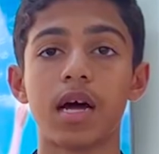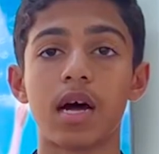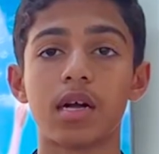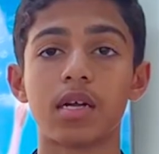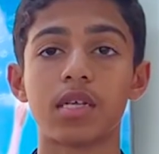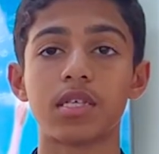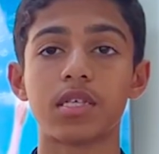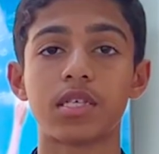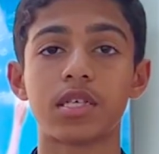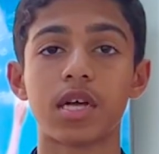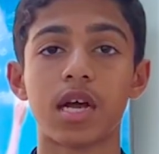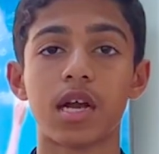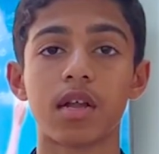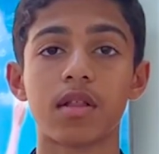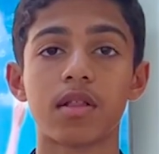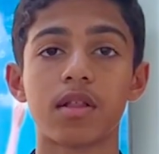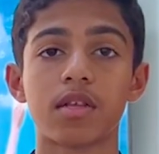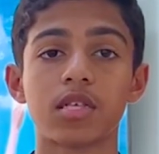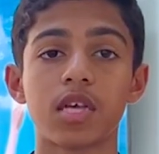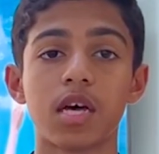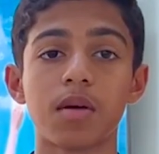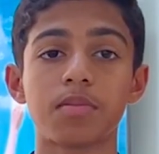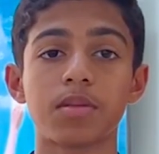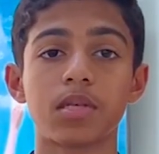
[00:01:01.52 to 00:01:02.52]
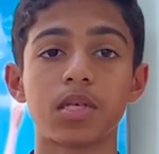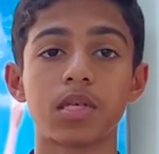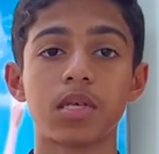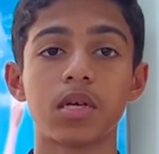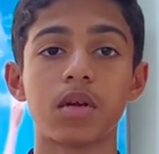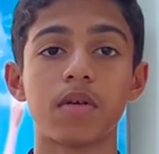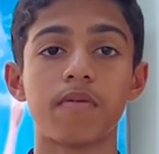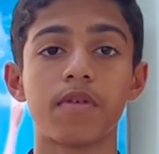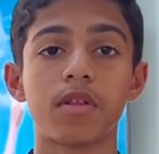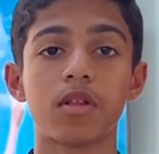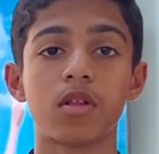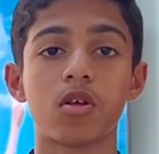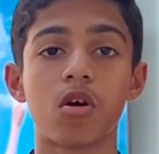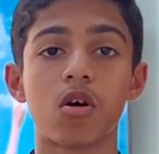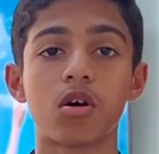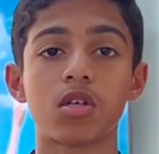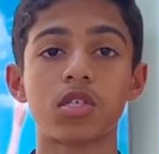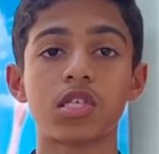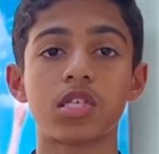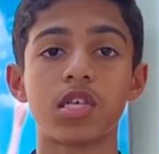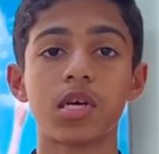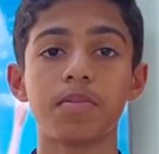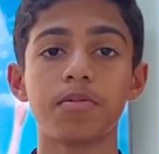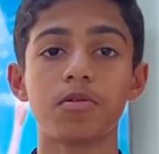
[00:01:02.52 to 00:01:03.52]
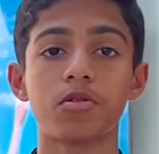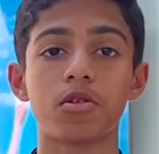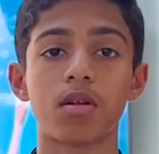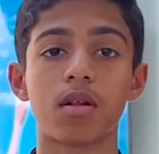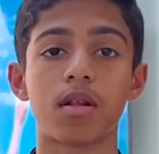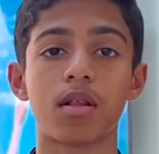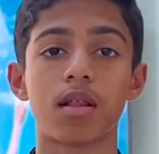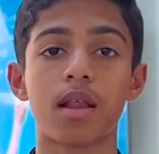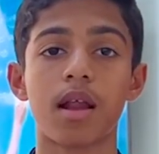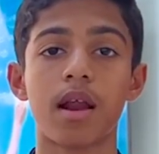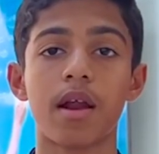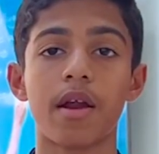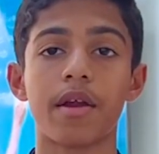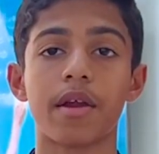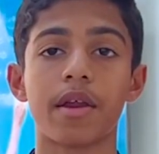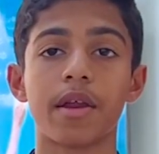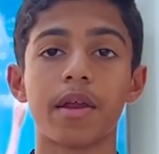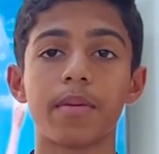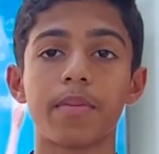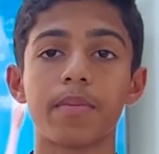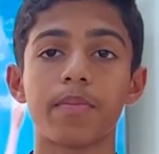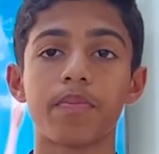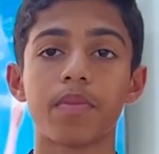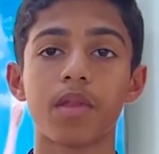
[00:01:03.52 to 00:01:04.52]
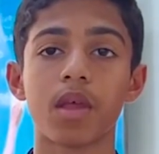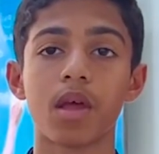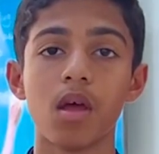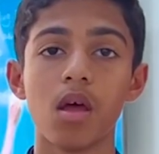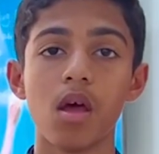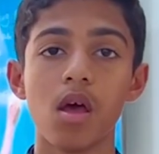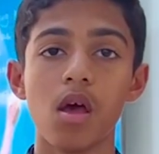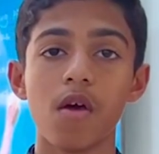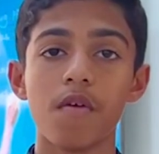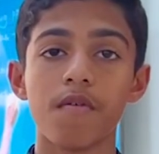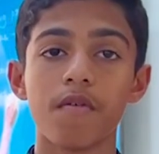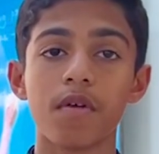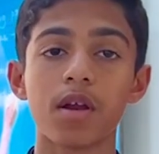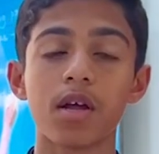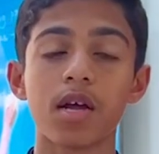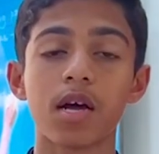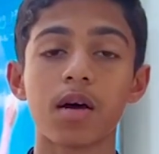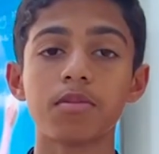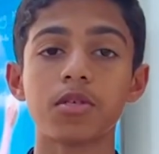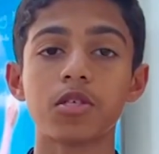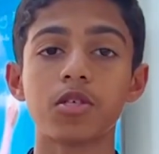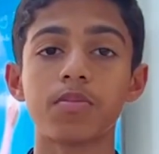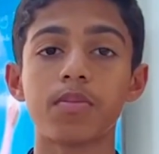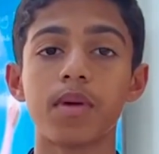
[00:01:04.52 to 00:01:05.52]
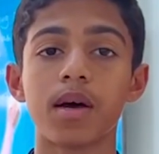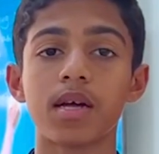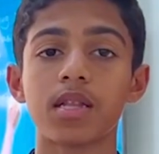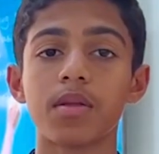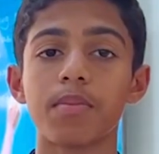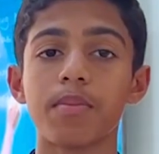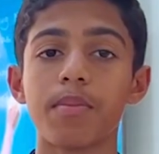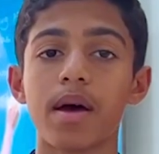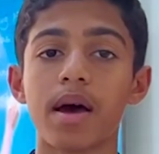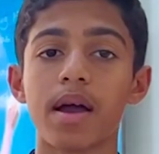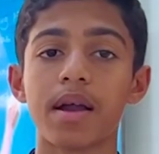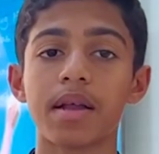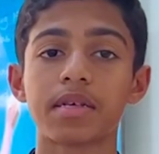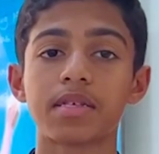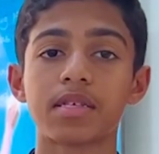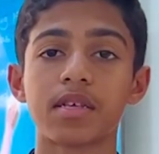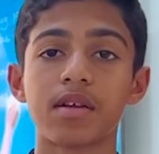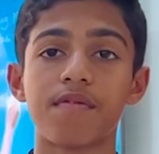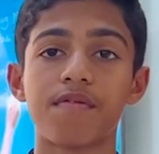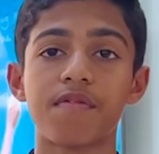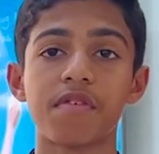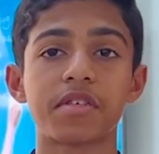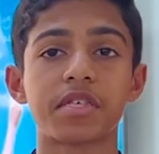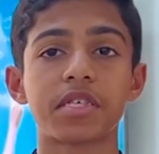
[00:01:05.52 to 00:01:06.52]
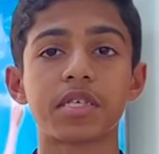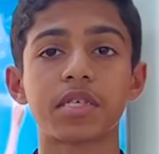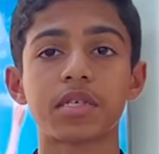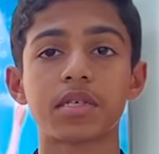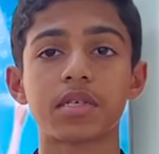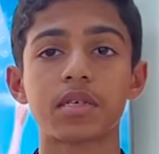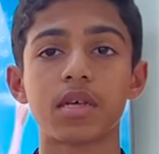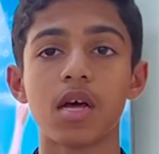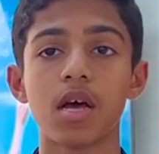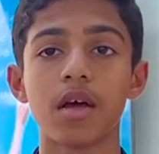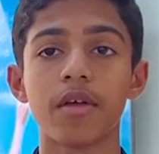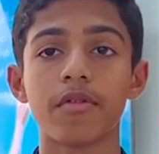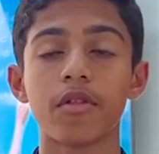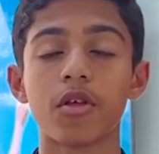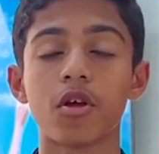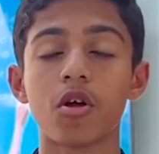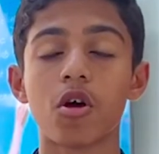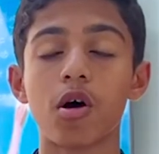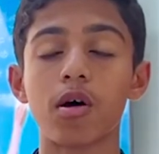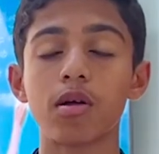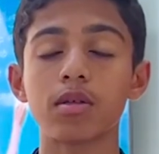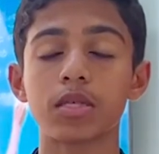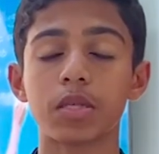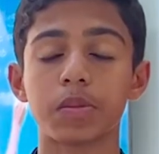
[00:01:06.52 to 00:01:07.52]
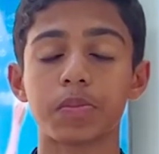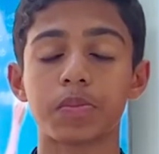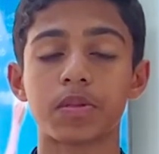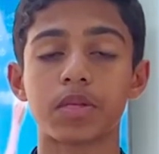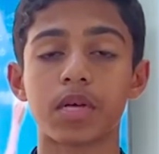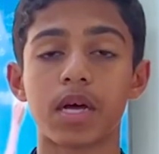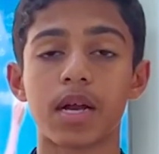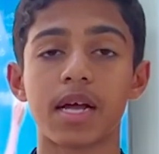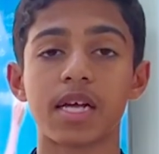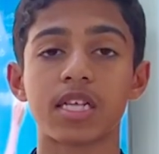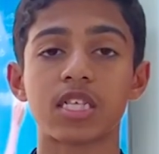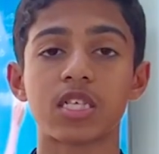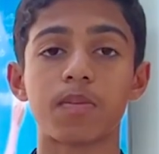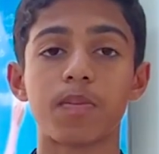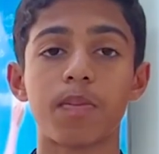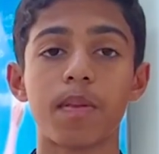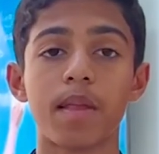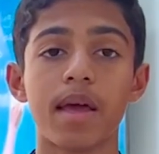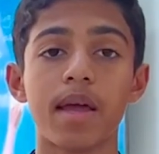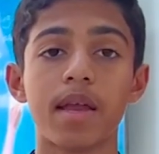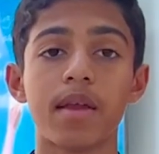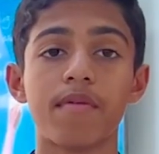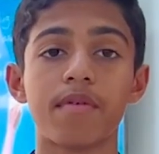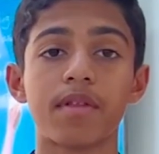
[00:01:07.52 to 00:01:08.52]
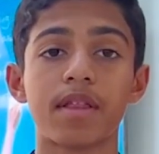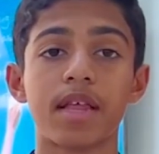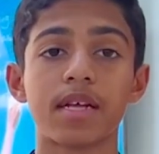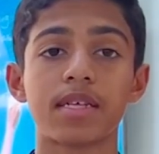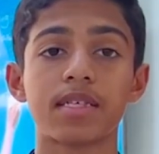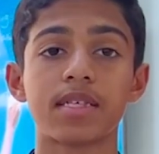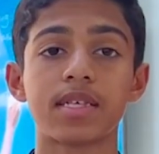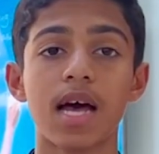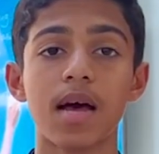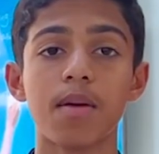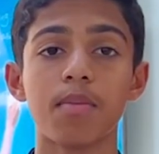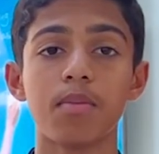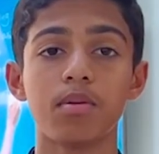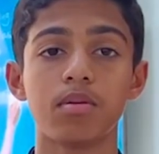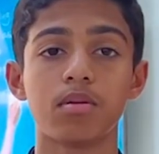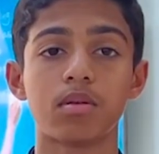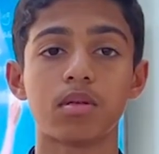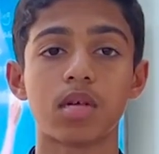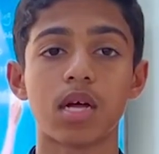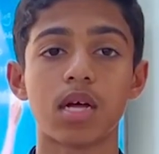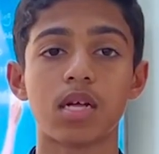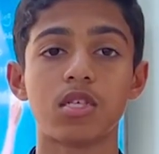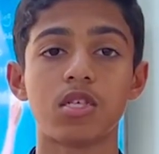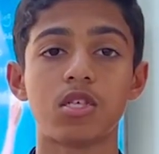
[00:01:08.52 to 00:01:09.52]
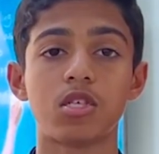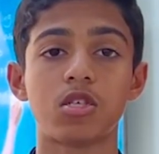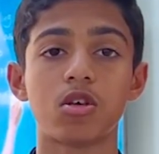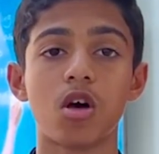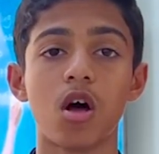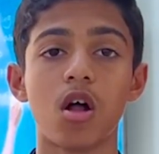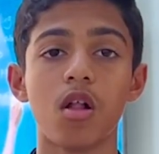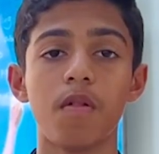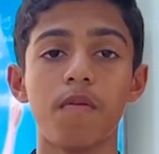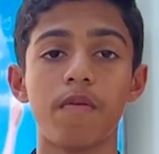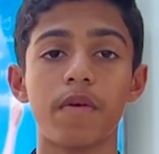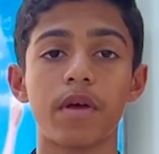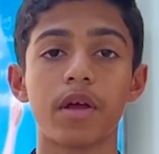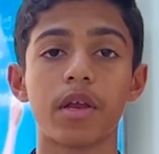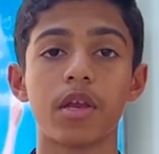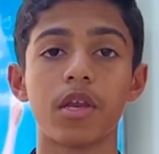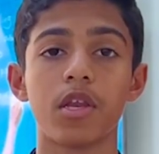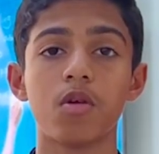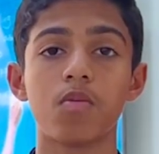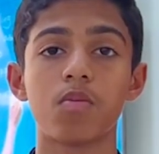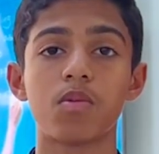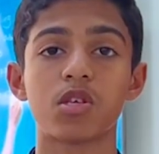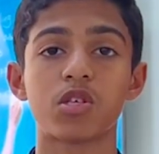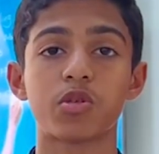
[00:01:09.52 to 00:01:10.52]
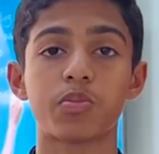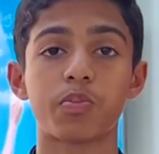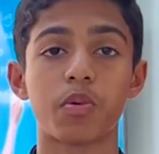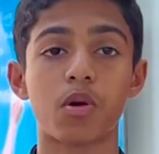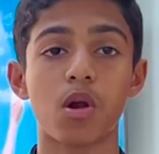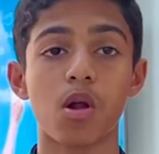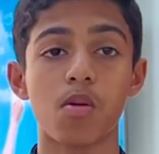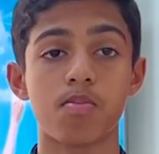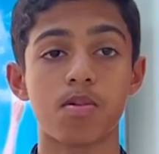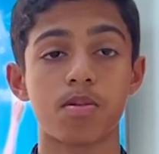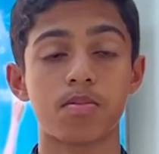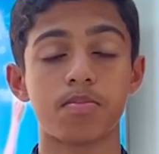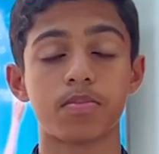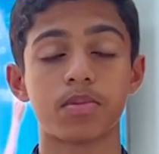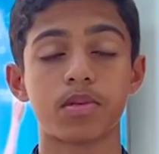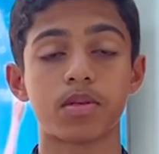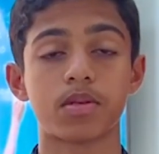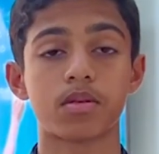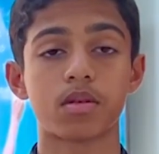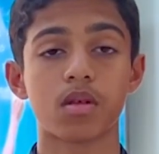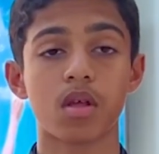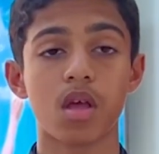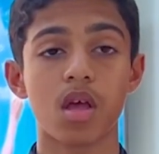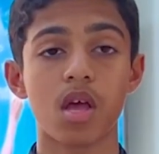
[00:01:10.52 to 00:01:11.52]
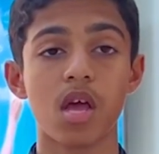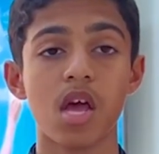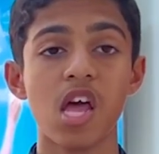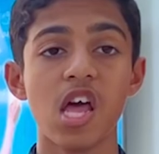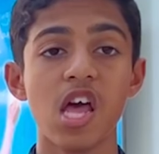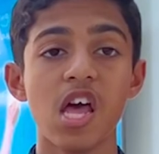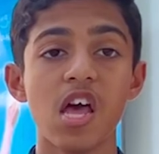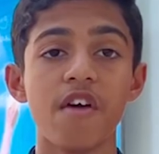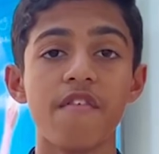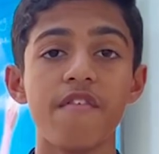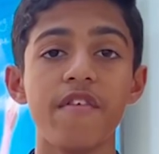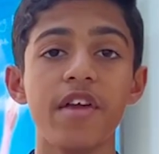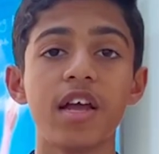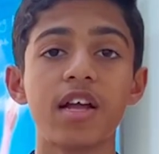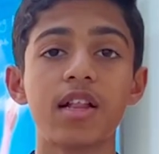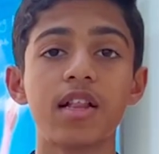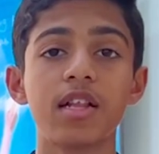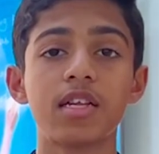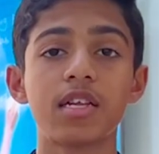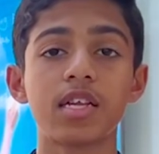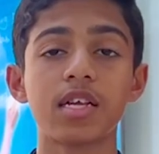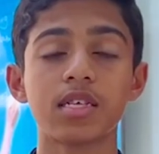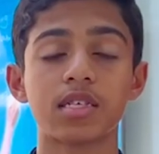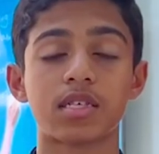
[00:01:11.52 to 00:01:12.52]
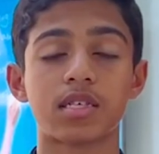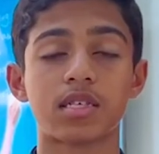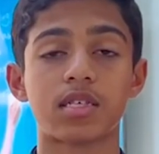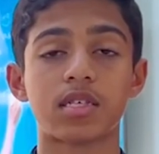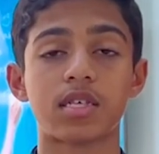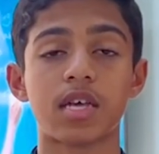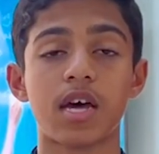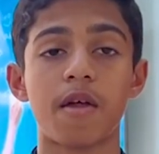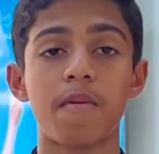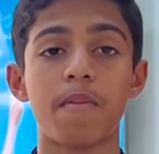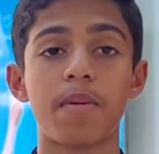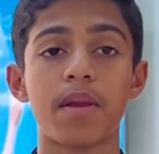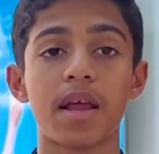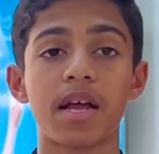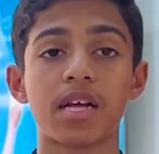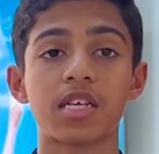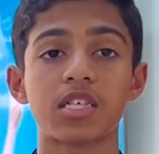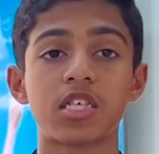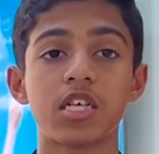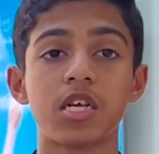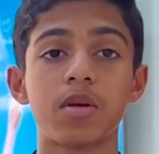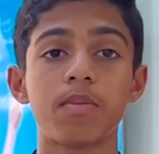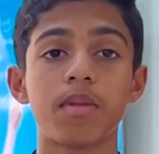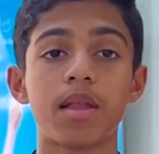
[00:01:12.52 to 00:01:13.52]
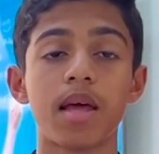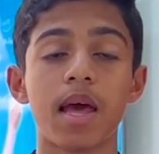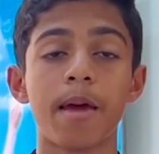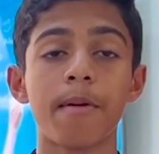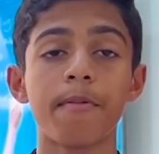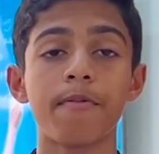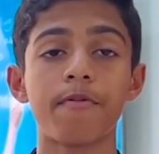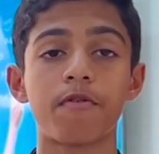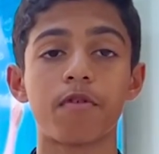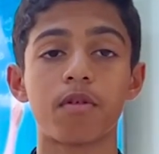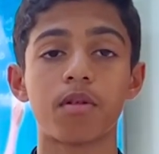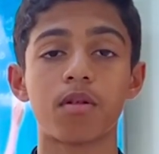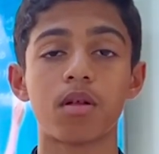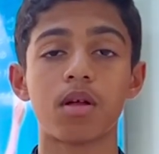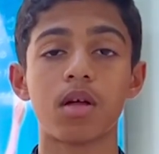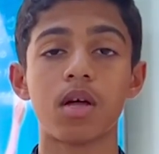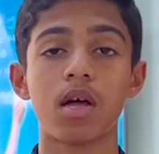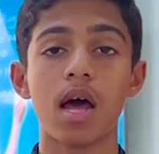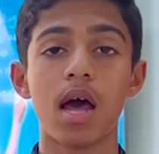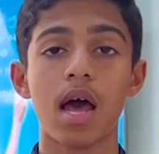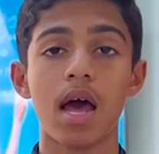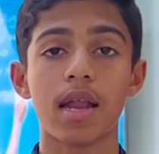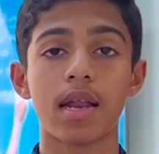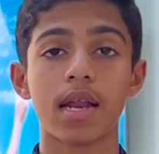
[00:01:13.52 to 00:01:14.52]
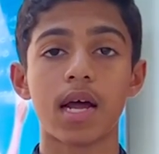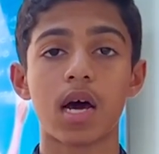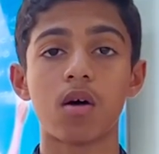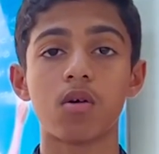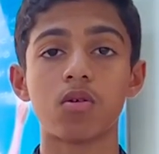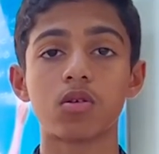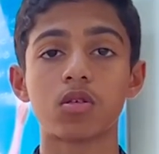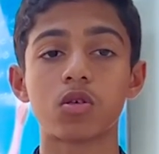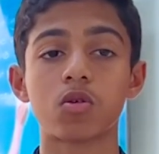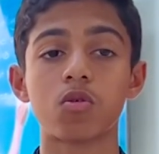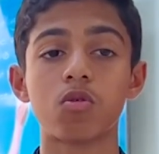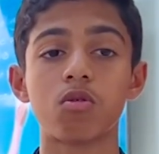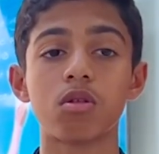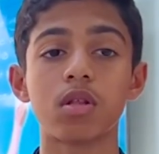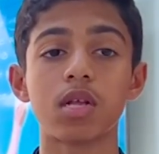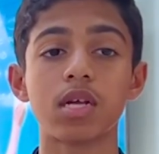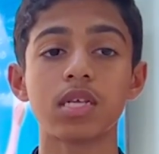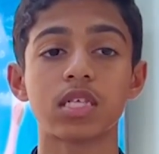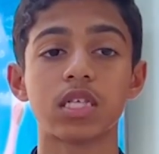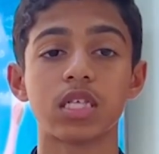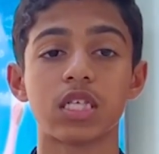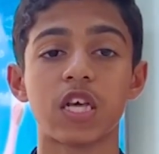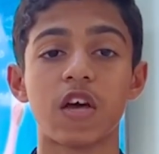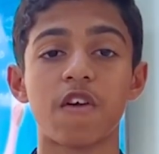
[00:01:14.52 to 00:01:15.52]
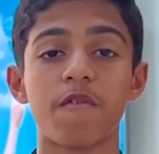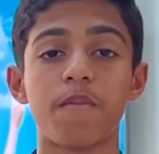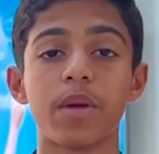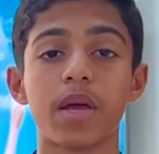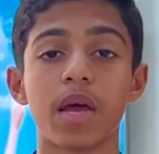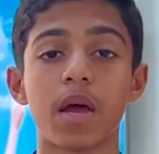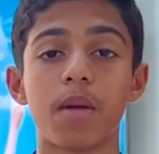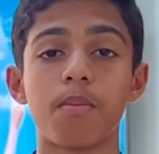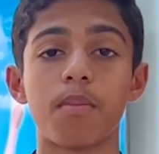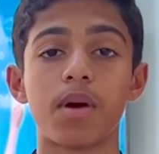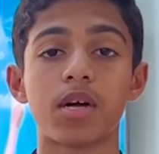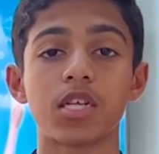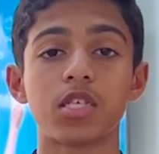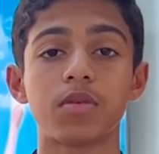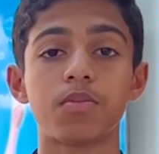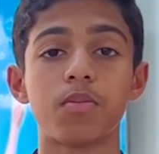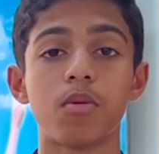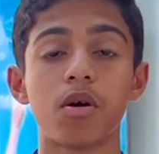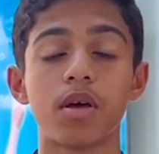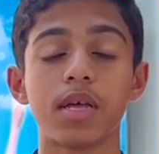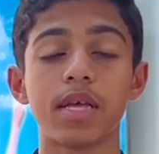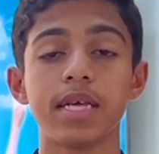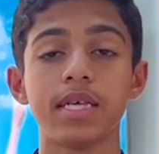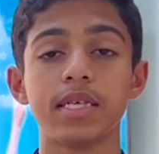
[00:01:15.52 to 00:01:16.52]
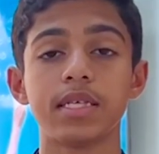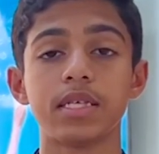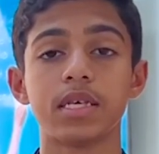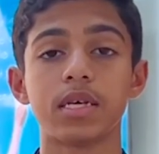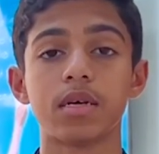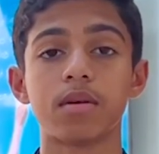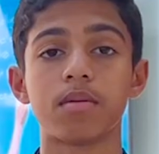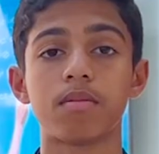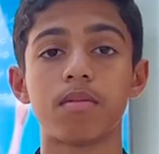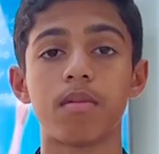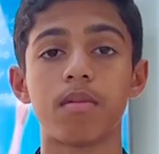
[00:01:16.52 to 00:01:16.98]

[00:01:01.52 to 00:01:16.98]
understanding the subject with conceptual clarity. When it comes to mathematics and physics, the concepts are explained with examples and solving numerous problems. Weekly tests have been extremely helpful, and our school lessons have become much more easier.